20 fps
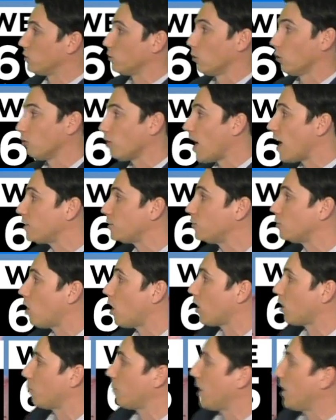So a lot to
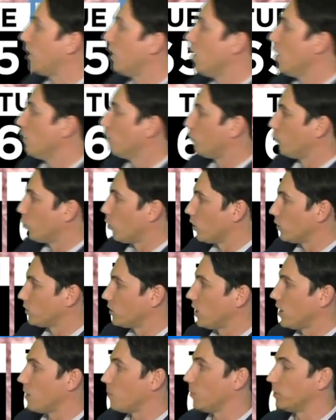talk about for our Sunday.